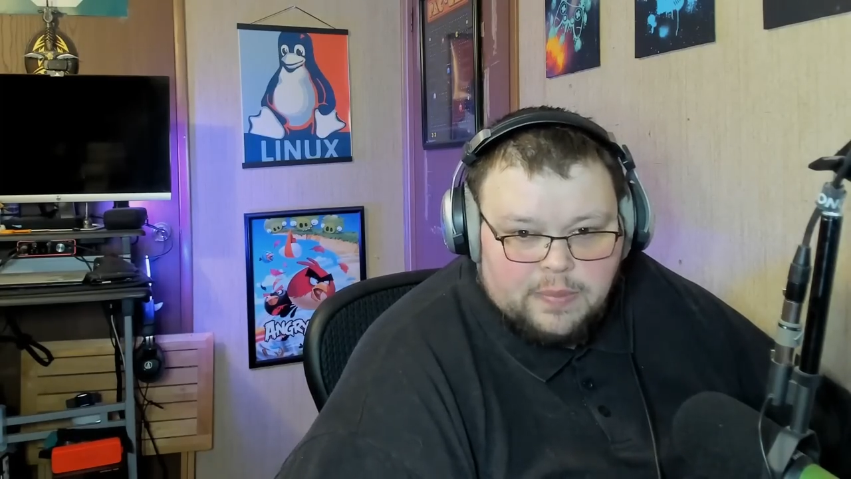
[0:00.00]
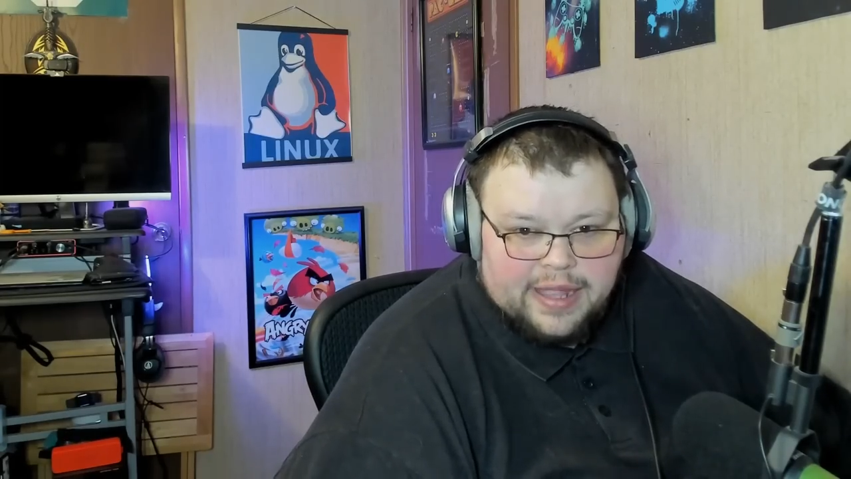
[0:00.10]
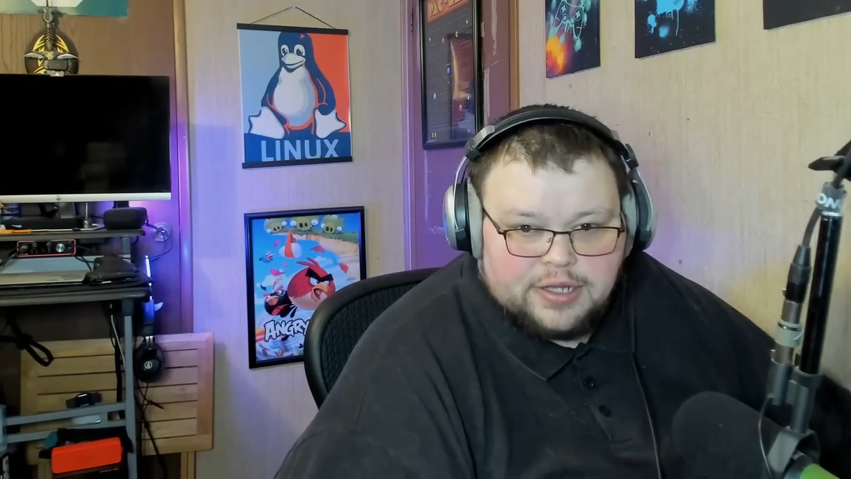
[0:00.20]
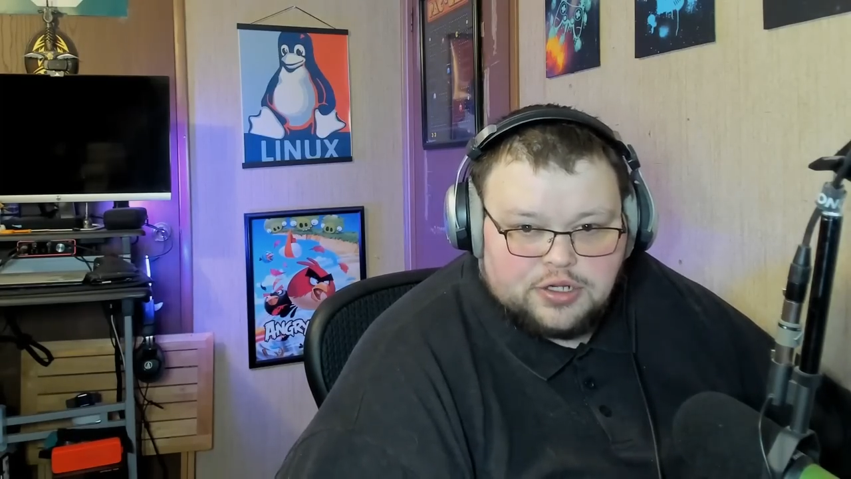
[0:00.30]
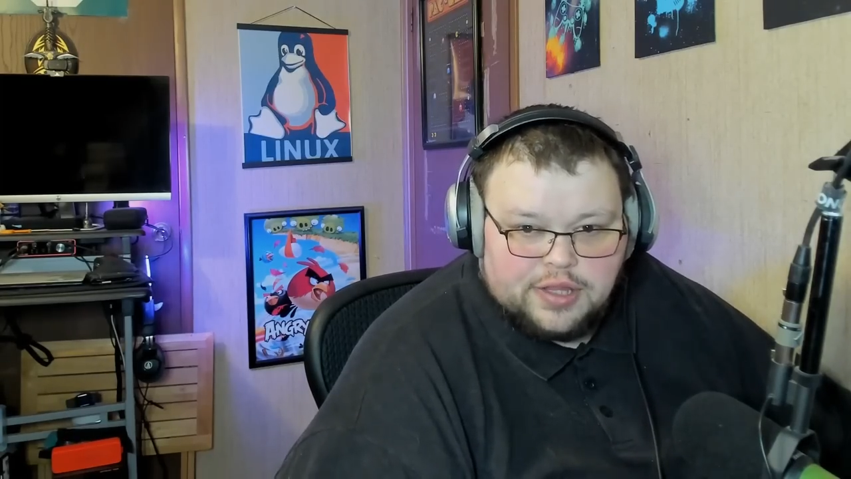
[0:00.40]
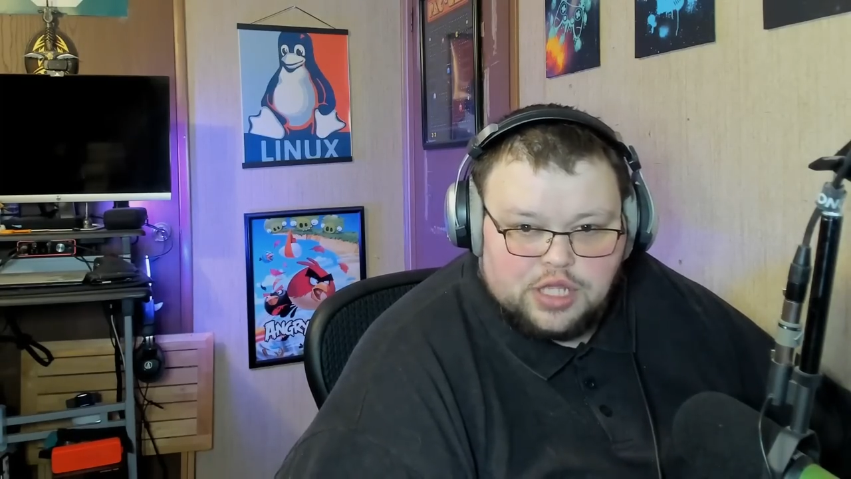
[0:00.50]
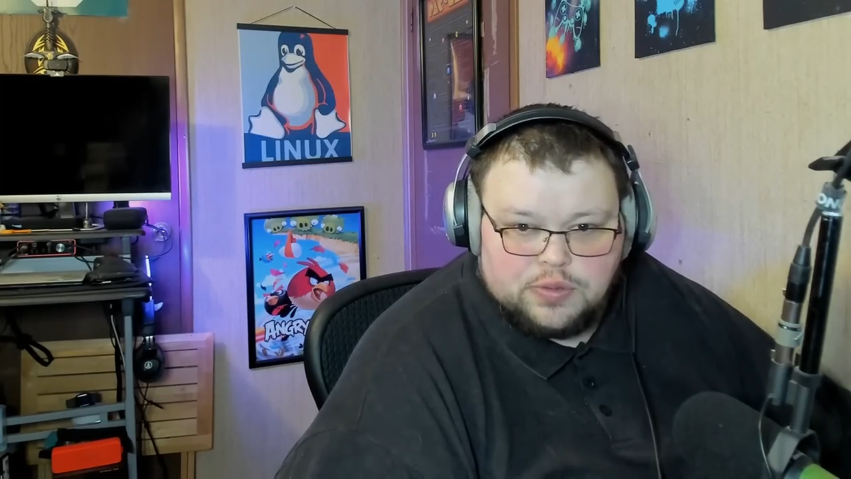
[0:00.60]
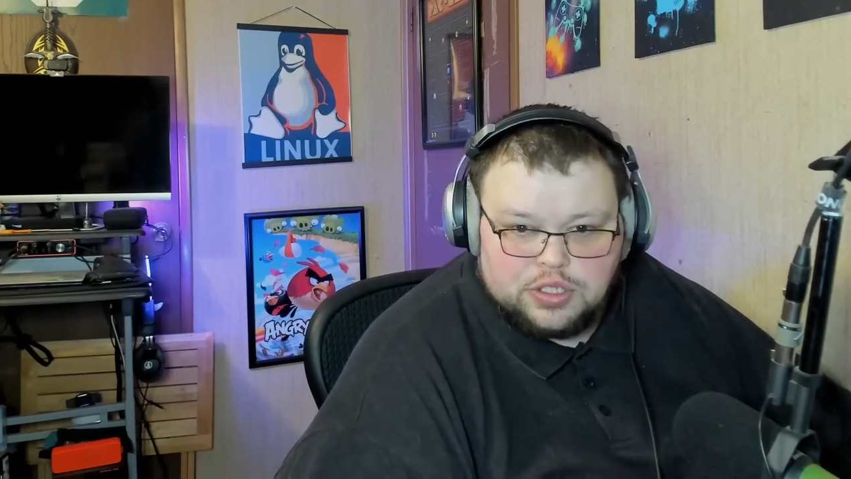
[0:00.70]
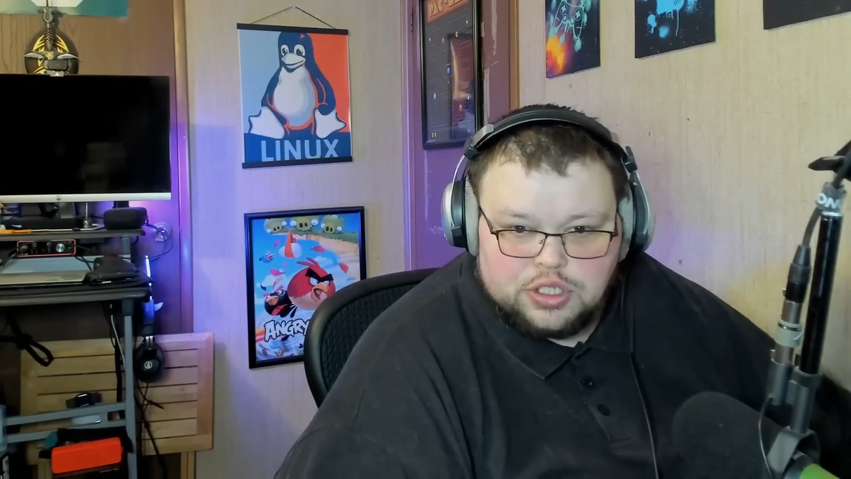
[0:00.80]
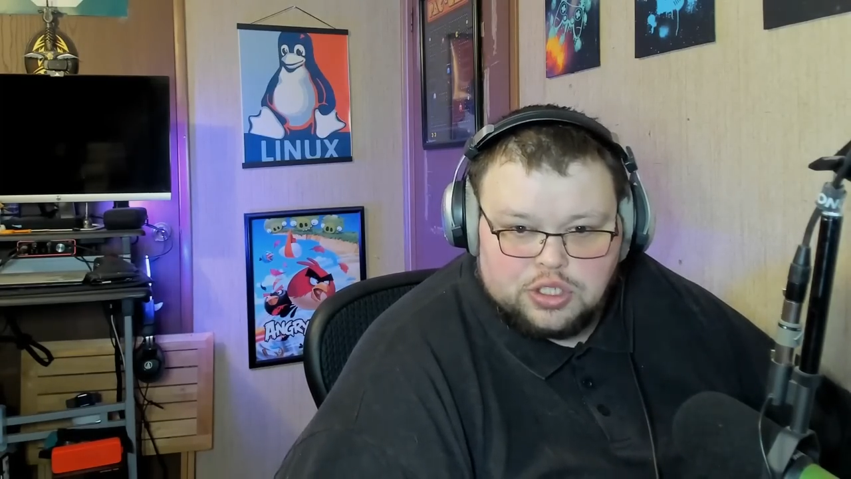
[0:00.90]
manager that
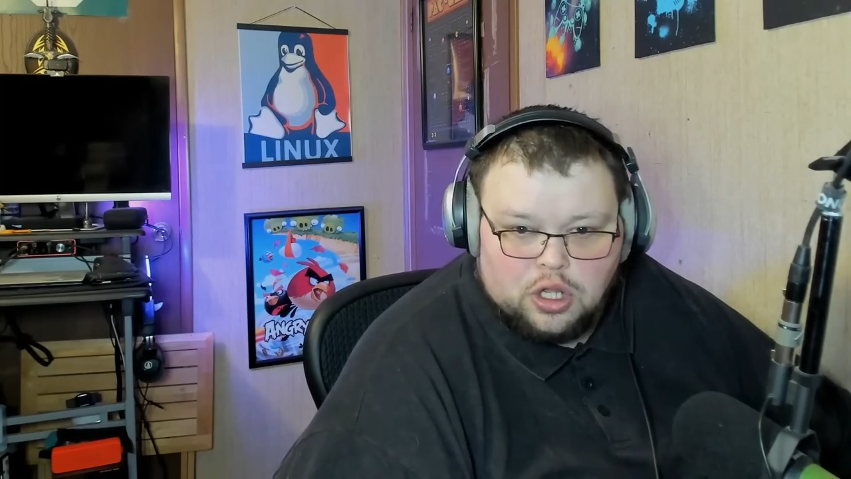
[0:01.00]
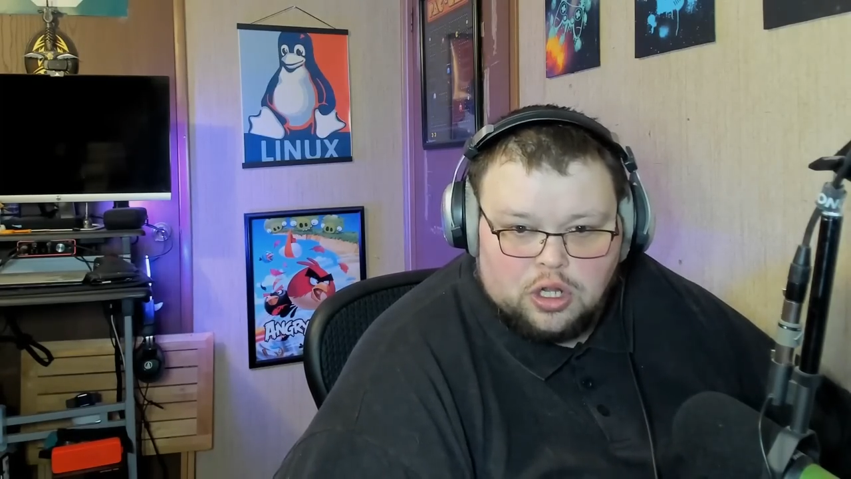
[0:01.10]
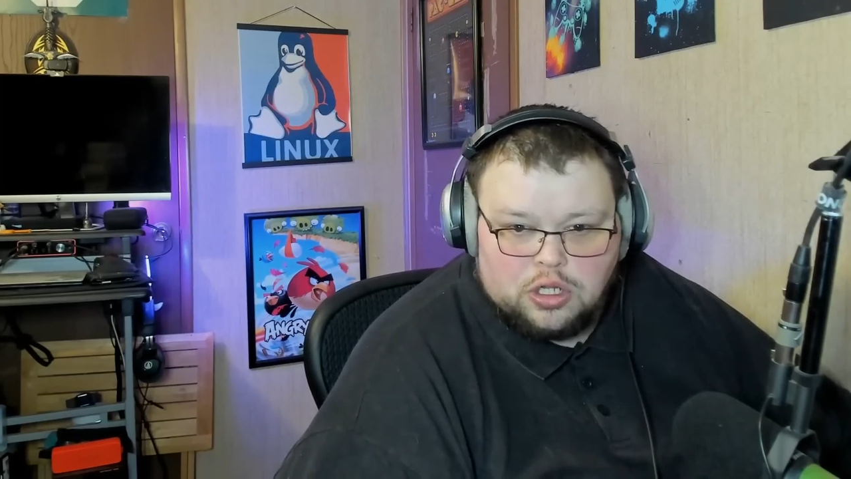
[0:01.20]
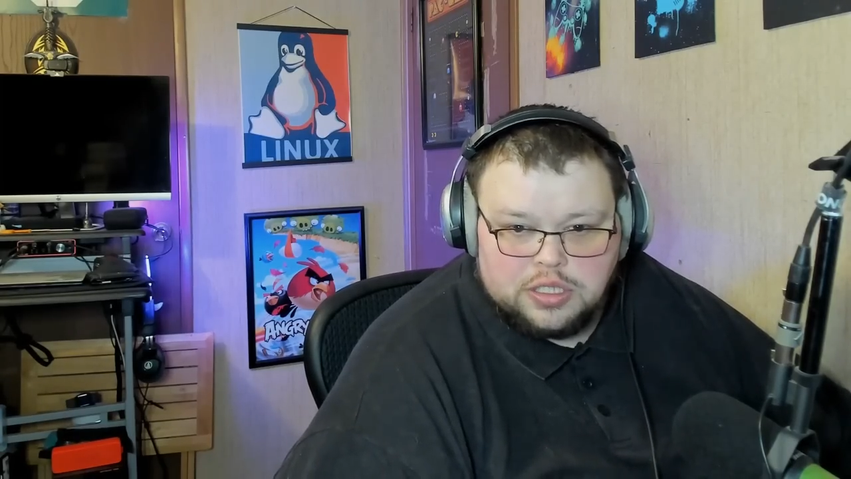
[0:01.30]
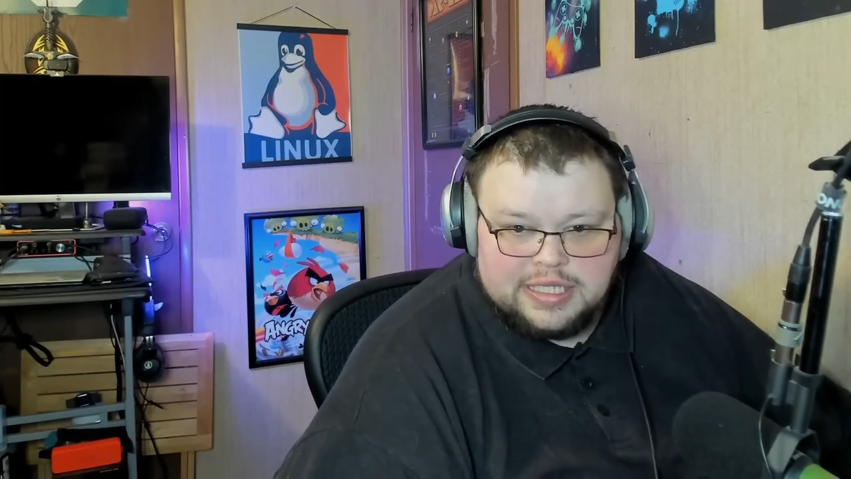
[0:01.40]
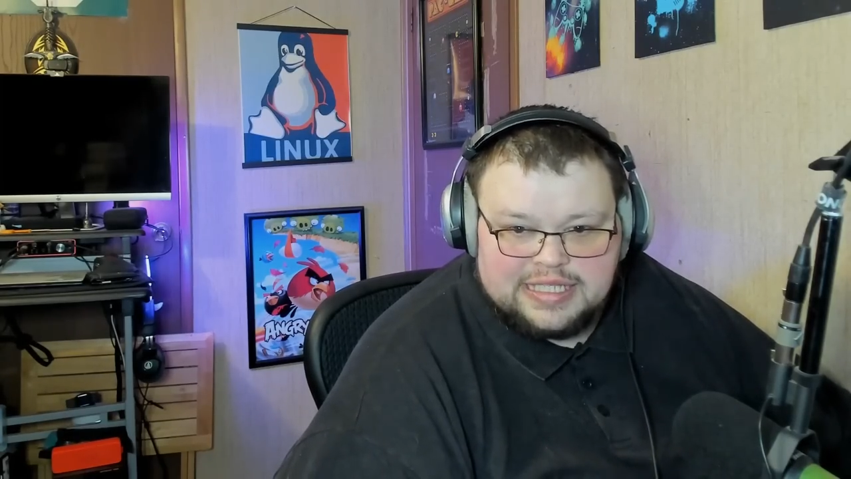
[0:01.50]
you installed